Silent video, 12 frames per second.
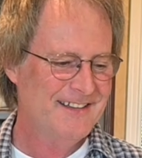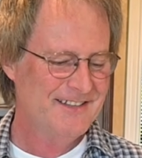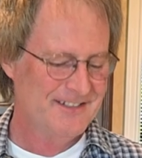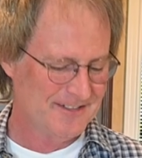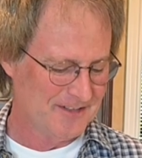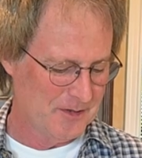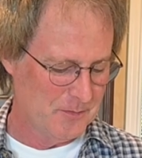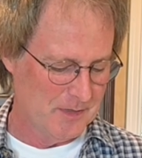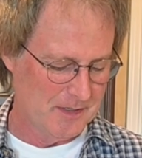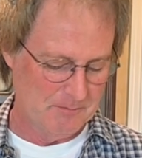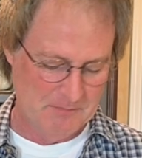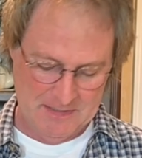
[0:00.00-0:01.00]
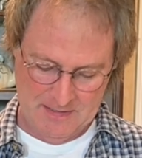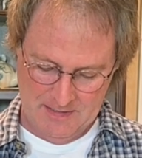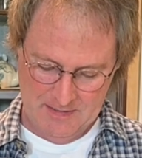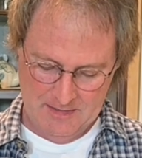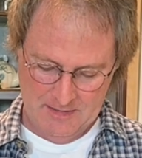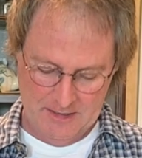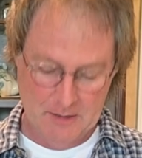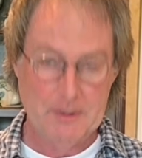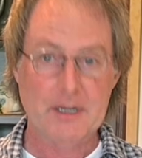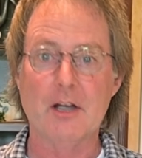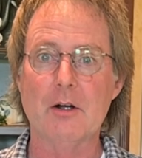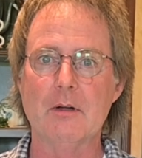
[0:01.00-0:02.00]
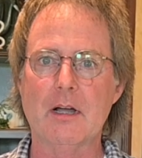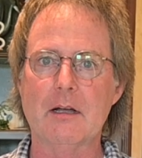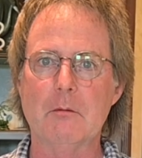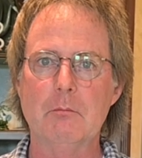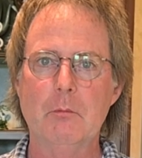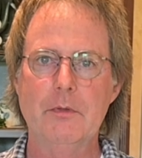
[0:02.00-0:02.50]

So here we go.